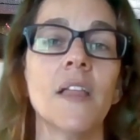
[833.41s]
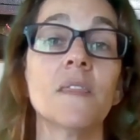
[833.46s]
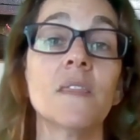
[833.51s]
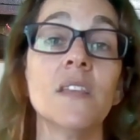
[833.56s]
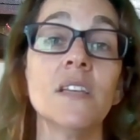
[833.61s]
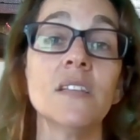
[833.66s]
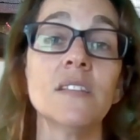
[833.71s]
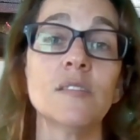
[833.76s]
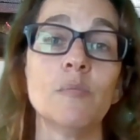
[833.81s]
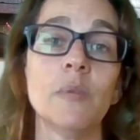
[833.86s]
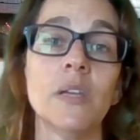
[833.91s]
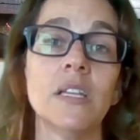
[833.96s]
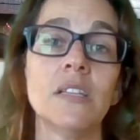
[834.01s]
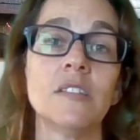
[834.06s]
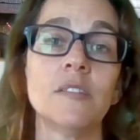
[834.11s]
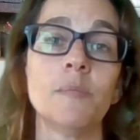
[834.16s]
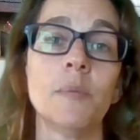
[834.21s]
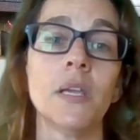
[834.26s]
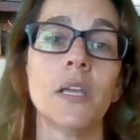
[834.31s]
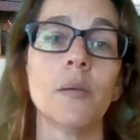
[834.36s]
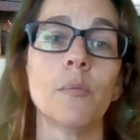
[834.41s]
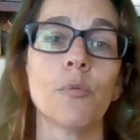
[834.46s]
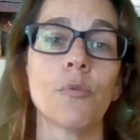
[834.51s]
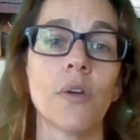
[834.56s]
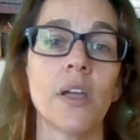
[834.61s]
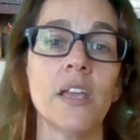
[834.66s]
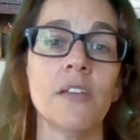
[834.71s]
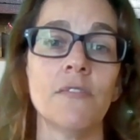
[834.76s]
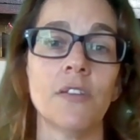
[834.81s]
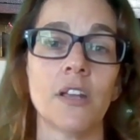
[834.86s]
This means being
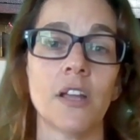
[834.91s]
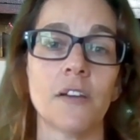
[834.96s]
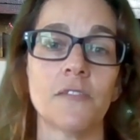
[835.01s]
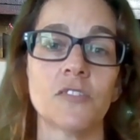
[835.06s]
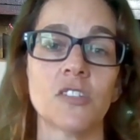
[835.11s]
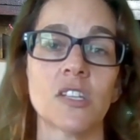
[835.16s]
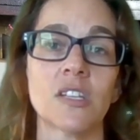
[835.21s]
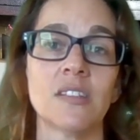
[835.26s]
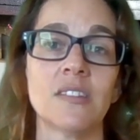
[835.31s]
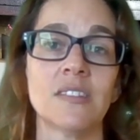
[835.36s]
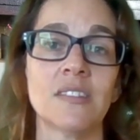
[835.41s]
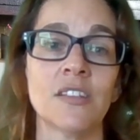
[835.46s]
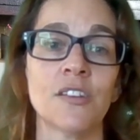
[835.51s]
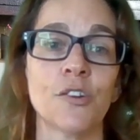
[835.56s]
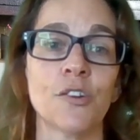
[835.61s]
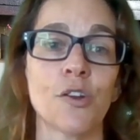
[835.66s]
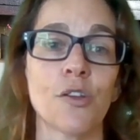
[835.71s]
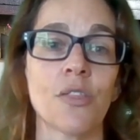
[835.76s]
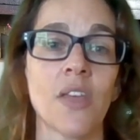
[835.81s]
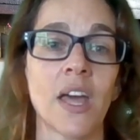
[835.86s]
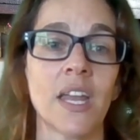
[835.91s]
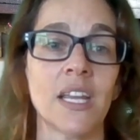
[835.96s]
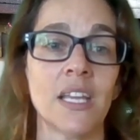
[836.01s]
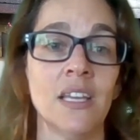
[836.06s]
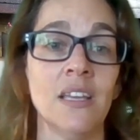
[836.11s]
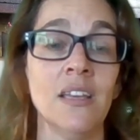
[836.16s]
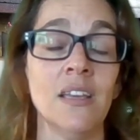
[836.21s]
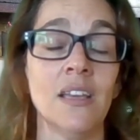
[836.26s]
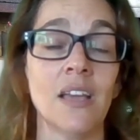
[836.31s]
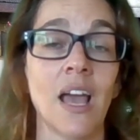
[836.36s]
brave enough to consider that
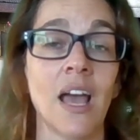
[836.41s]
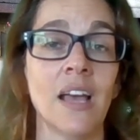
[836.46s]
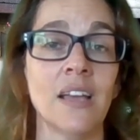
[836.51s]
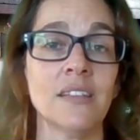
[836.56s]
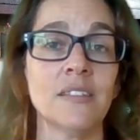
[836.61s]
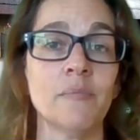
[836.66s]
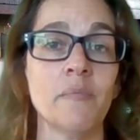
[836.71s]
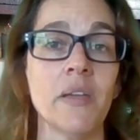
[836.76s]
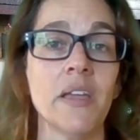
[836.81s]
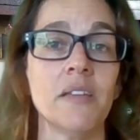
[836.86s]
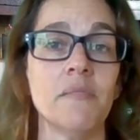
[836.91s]
he has made